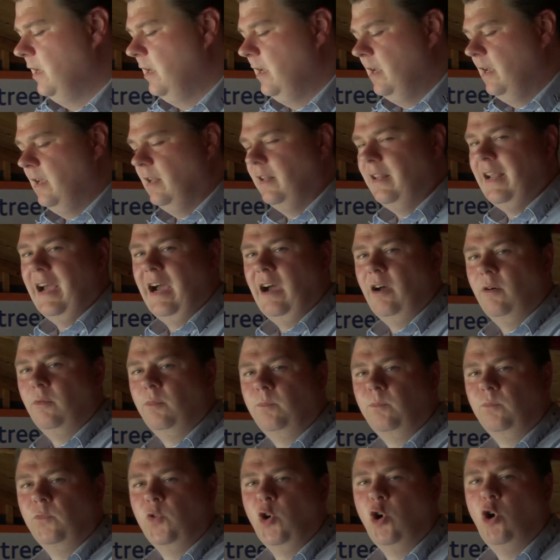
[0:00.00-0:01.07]
Now
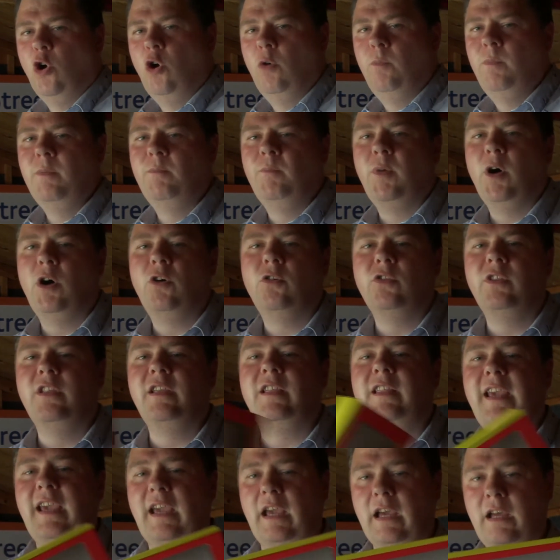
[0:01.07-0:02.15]
the Hornby box
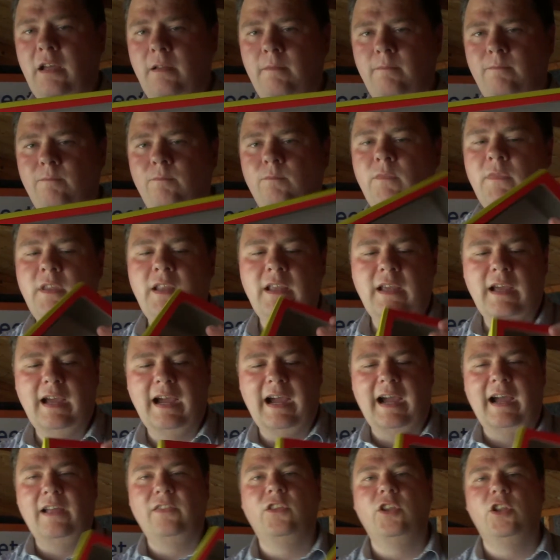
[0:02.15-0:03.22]
is here,
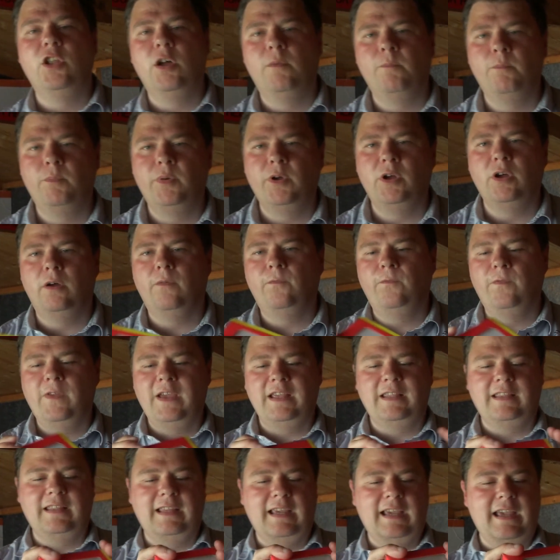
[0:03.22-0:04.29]
and the number of
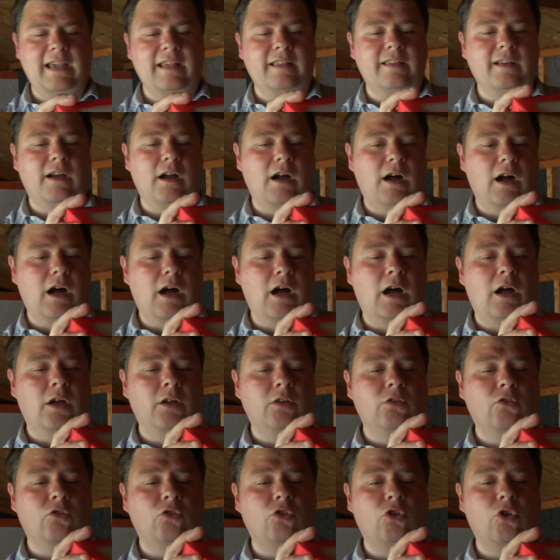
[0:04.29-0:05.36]
this is
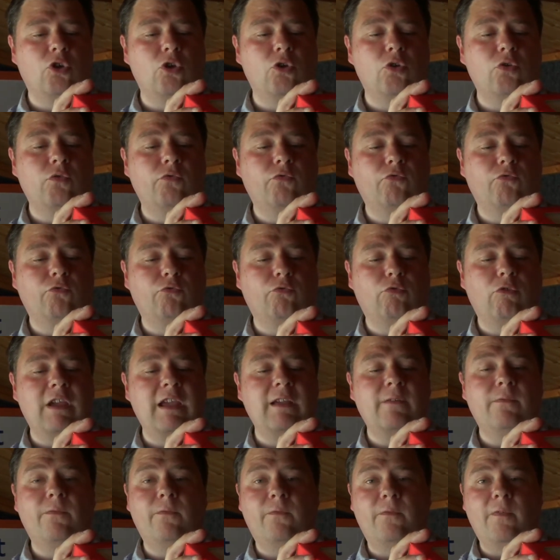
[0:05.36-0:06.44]

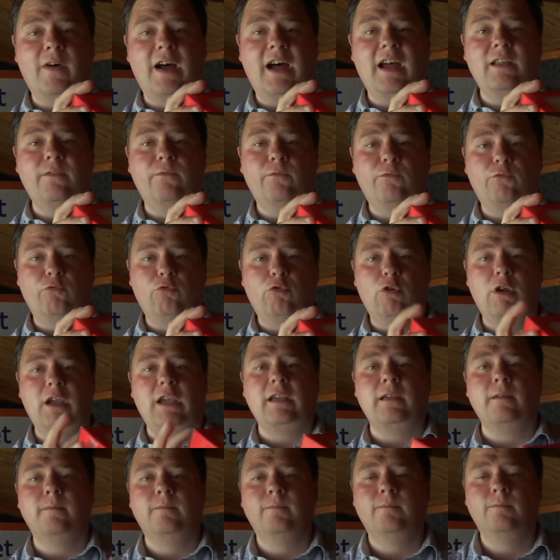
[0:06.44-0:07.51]

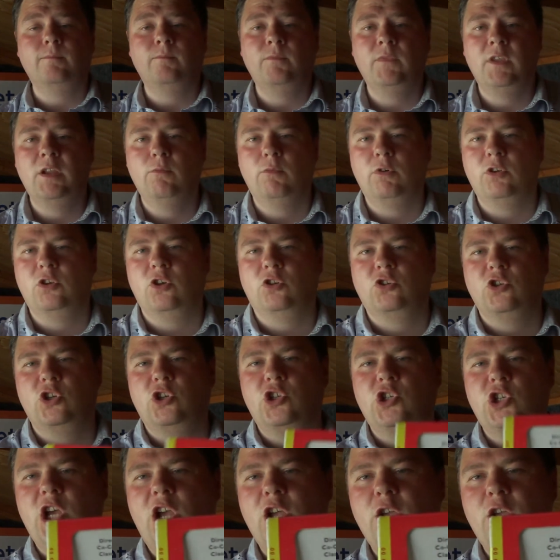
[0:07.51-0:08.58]
R2353, which I'll just show you